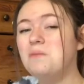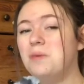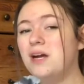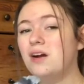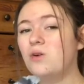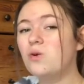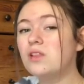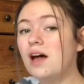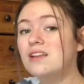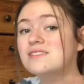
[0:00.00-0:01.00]
bigger or a
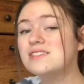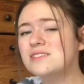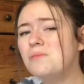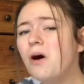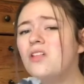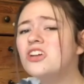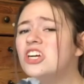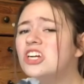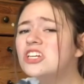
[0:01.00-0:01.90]
lot smaller